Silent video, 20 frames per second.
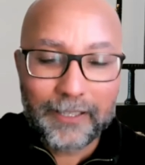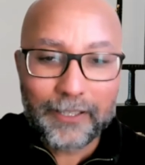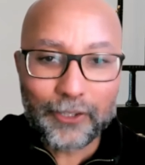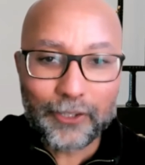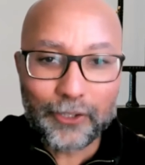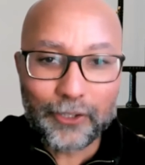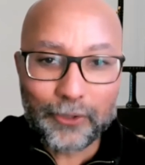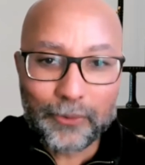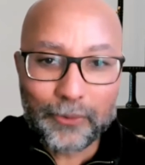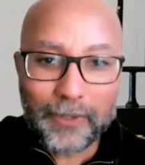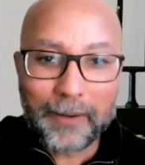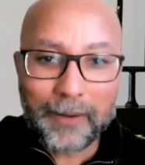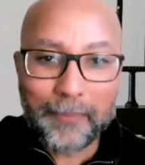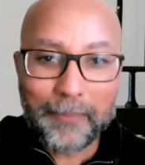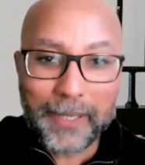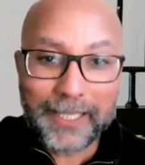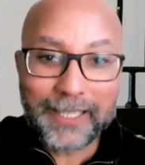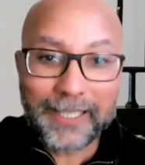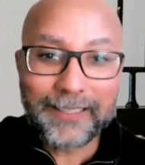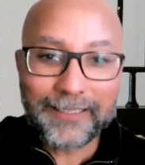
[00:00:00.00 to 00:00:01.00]
you are
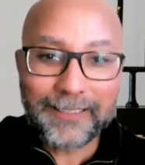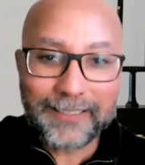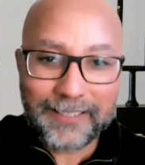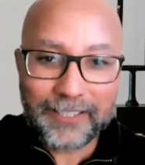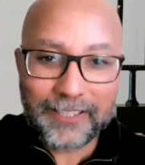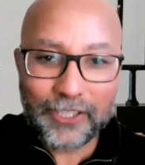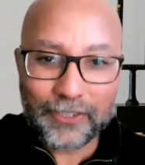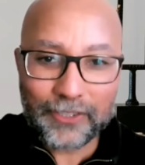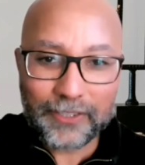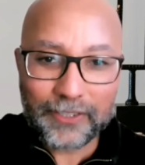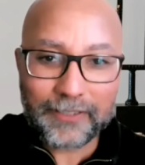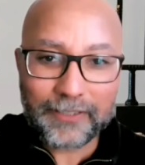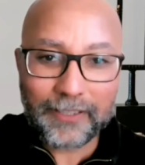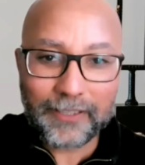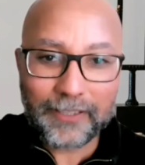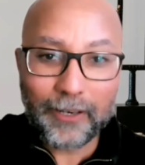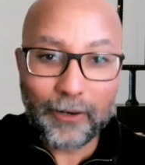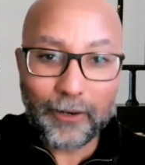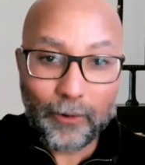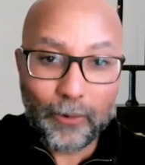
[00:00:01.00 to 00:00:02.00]
making decisions
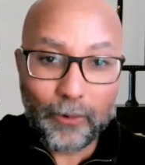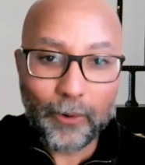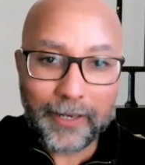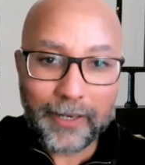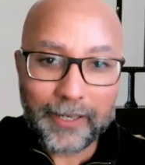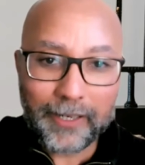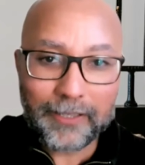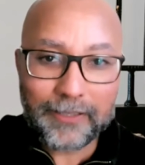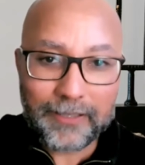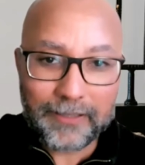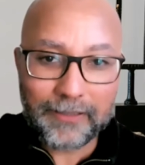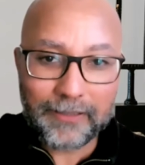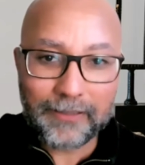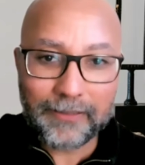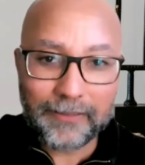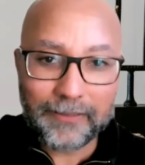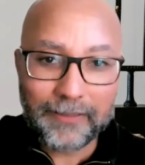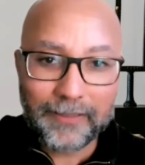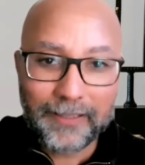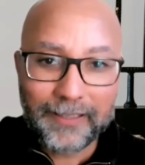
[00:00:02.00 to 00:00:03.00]
according
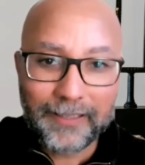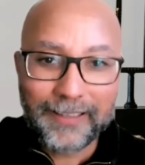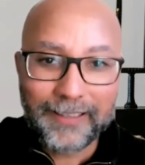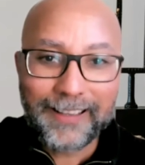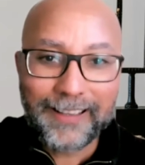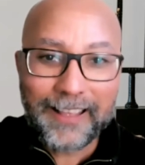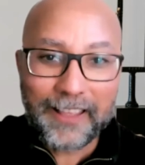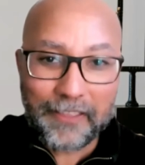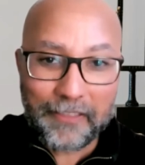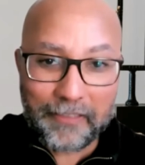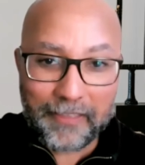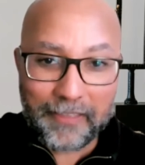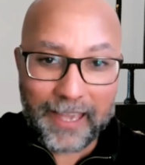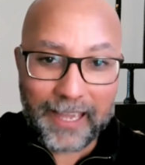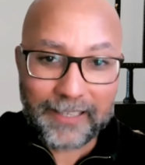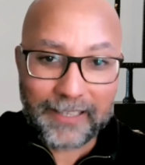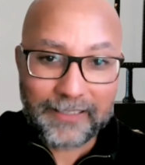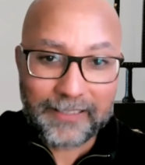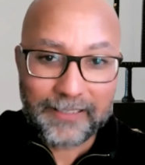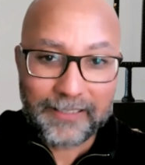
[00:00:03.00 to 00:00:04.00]
to
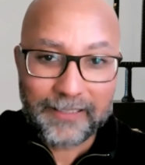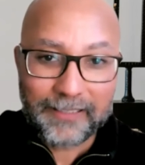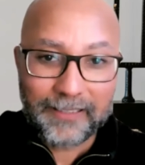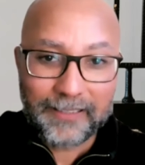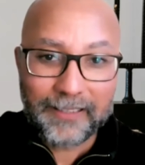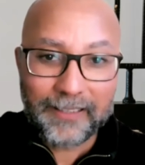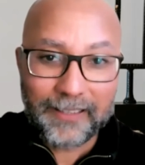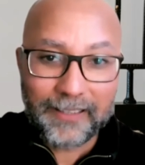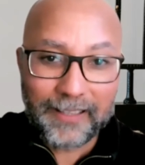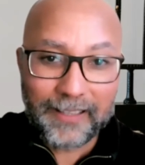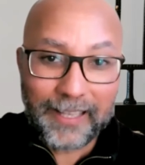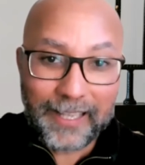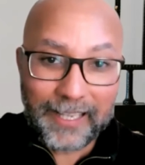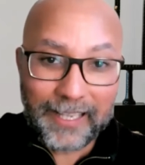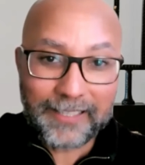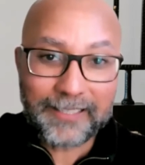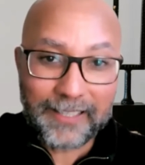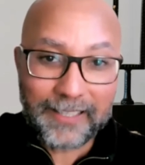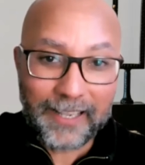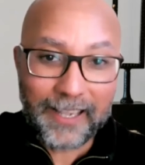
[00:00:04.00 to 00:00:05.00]
that
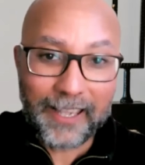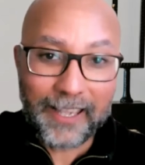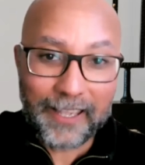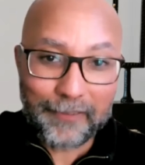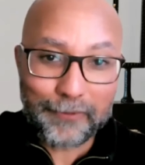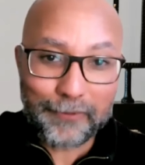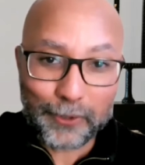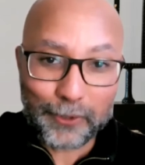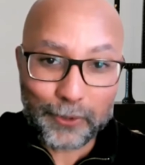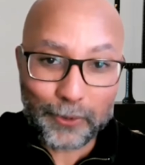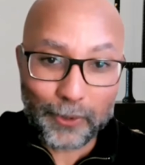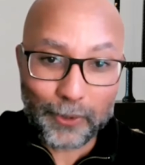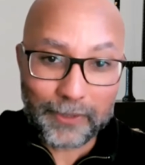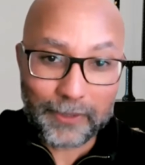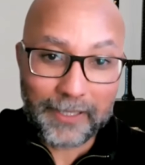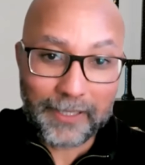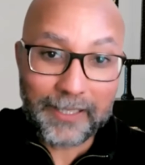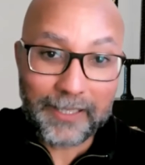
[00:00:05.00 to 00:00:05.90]
SCA for short?